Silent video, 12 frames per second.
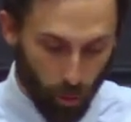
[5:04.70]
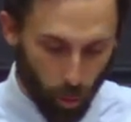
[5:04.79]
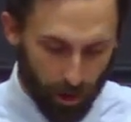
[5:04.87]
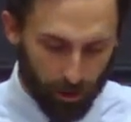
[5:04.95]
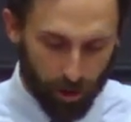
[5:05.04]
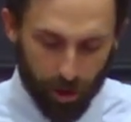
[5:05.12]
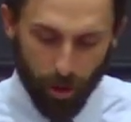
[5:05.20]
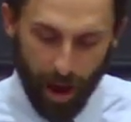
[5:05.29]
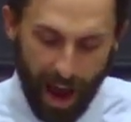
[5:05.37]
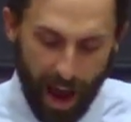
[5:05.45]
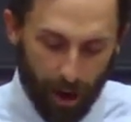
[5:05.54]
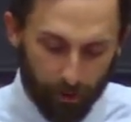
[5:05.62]
What do you
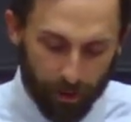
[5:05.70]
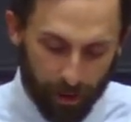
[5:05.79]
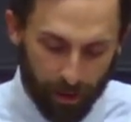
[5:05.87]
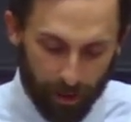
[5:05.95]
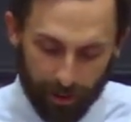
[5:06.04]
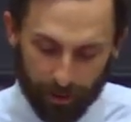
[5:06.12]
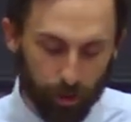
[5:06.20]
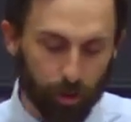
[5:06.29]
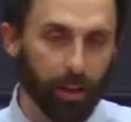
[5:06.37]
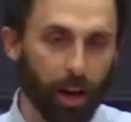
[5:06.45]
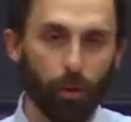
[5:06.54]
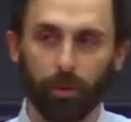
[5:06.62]
have that you
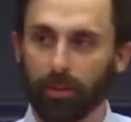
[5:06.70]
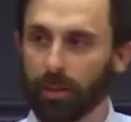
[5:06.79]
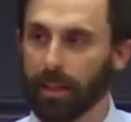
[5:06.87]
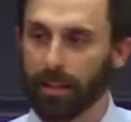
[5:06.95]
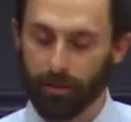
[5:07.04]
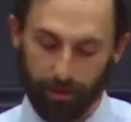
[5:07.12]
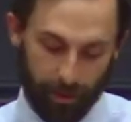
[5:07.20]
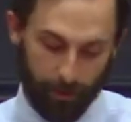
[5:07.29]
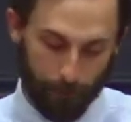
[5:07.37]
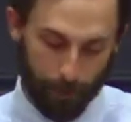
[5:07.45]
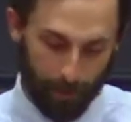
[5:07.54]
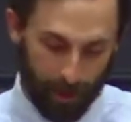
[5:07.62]
did not receive?
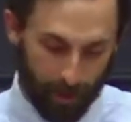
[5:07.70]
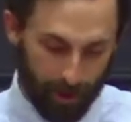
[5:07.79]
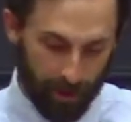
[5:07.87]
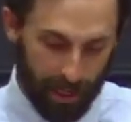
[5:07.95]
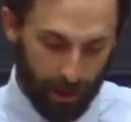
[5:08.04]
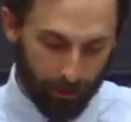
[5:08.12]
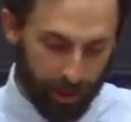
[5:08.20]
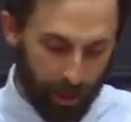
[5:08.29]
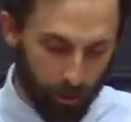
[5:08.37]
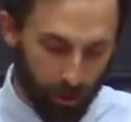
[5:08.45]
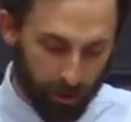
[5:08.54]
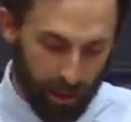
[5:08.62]
If then
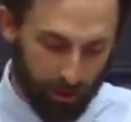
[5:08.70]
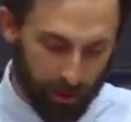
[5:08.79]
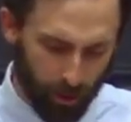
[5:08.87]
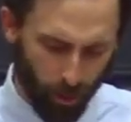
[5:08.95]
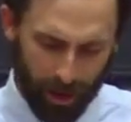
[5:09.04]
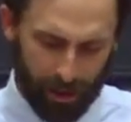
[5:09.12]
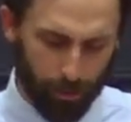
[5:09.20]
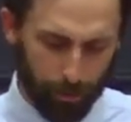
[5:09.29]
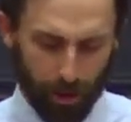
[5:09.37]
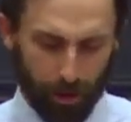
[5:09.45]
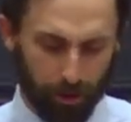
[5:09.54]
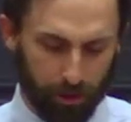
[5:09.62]
you received it, why do you
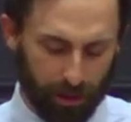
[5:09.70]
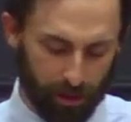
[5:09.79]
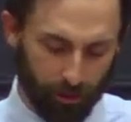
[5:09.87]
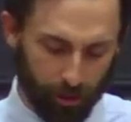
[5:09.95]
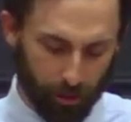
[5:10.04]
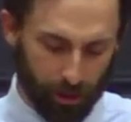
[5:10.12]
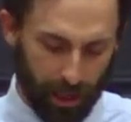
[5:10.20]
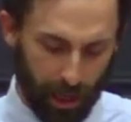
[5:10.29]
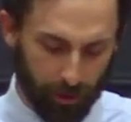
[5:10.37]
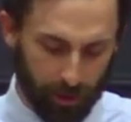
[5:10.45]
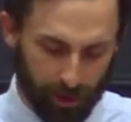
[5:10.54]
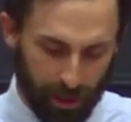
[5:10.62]
boast as if you did
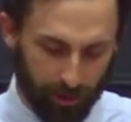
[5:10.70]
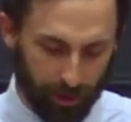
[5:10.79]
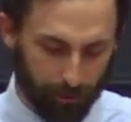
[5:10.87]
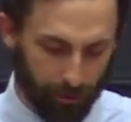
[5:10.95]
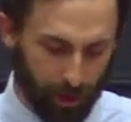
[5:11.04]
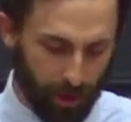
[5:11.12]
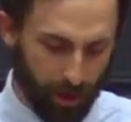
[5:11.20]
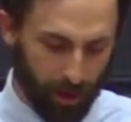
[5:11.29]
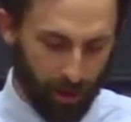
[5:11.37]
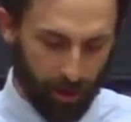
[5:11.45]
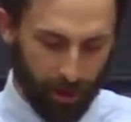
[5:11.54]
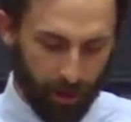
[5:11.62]
not receive it?
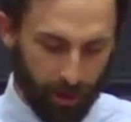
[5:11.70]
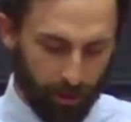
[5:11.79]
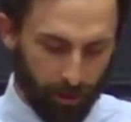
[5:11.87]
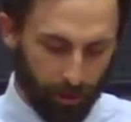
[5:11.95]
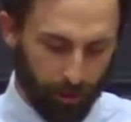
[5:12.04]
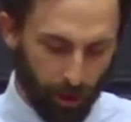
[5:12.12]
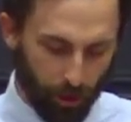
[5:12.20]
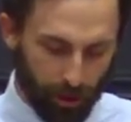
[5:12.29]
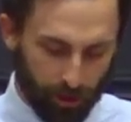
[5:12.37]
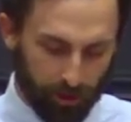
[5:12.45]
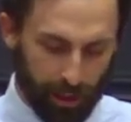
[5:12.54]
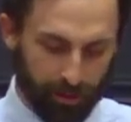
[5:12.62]
So
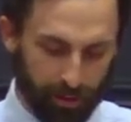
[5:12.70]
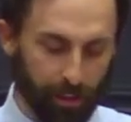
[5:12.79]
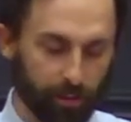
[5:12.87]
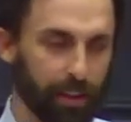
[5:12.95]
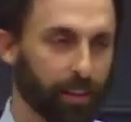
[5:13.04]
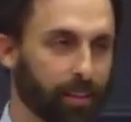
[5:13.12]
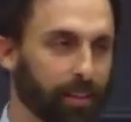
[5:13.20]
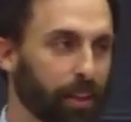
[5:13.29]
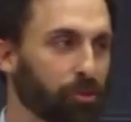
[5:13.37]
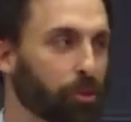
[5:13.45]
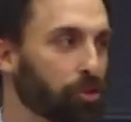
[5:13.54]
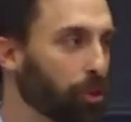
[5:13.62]
this Thanksgiving,
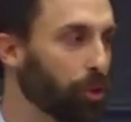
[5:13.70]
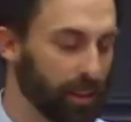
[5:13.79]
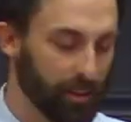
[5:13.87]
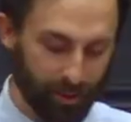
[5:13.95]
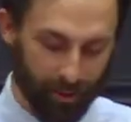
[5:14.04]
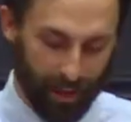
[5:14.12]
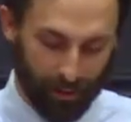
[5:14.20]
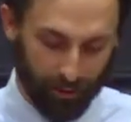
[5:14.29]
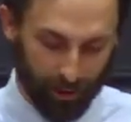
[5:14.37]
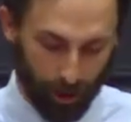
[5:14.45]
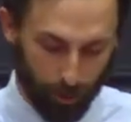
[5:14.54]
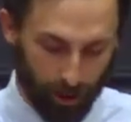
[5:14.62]
let's rejoice and
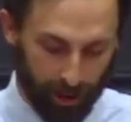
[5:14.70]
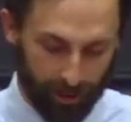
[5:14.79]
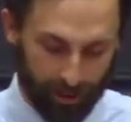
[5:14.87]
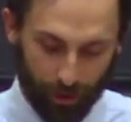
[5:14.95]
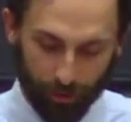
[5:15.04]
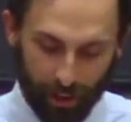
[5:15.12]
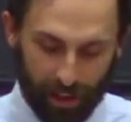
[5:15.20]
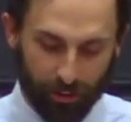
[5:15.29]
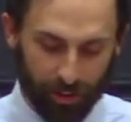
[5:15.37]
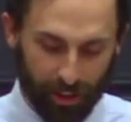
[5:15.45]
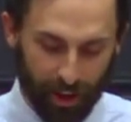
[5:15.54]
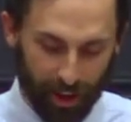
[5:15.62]
celebrate. Give
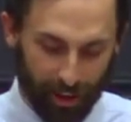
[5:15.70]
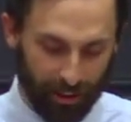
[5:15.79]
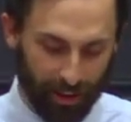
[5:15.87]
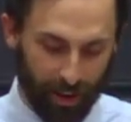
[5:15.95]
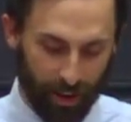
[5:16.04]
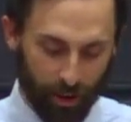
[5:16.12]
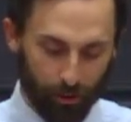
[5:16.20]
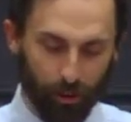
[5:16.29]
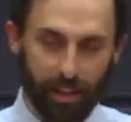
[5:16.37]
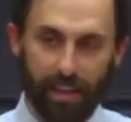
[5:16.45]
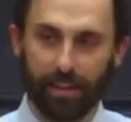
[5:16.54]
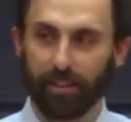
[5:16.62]
thanks to God, for
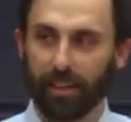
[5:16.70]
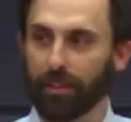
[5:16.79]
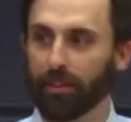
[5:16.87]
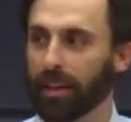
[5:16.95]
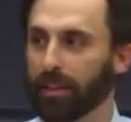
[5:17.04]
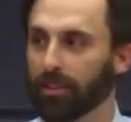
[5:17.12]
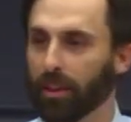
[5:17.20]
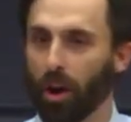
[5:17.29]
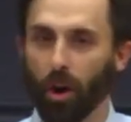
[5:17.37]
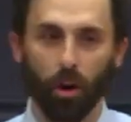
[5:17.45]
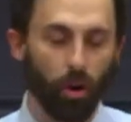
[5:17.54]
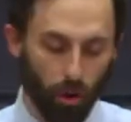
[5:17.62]
he has given us
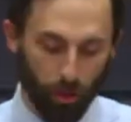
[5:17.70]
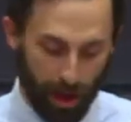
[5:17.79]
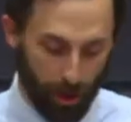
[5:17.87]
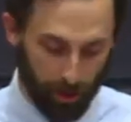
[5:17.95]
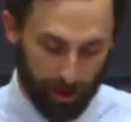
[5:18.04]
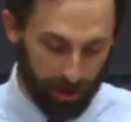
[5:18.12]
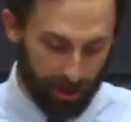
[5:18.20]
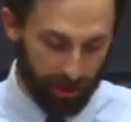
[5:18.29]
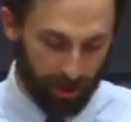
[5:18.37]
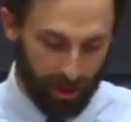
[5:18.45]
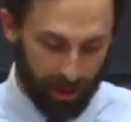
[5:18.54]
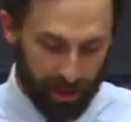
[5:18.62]
all that we
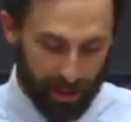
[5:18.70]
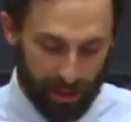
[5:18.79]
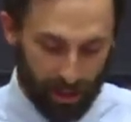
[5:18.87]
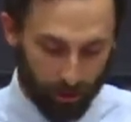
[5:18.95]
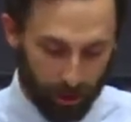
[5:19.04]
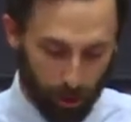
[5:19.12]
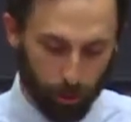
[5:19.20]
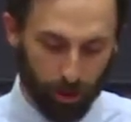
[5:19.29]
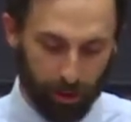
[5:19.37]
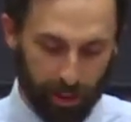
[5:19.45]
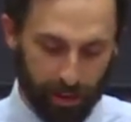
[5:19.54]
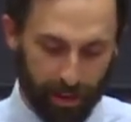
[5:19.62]
need. He gives
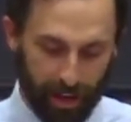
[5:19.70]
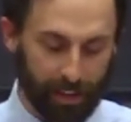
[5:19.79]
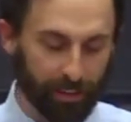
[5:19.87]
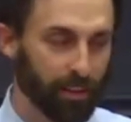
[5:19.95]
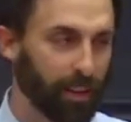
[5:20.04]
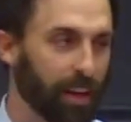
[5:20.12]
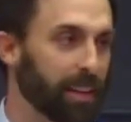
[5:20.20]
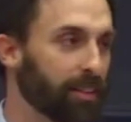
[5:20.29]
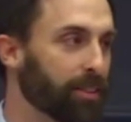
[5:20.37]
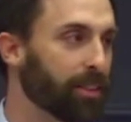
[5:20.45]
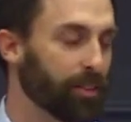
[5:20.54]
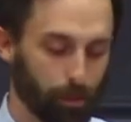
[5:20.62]
liberally and
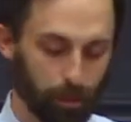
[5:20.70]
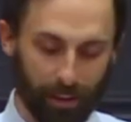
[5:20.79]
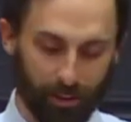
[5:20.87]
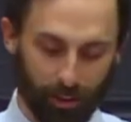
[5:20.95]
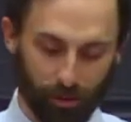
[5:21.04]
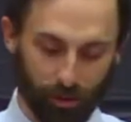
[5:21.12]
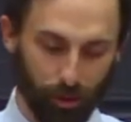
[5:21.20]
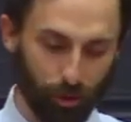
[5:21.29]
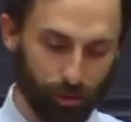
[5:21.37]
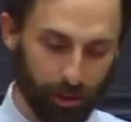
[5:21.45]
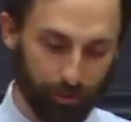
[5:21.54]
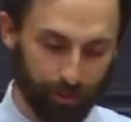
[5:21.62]
delights to bless his
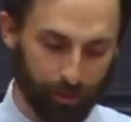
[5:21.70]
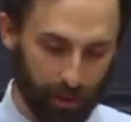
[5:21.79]
children.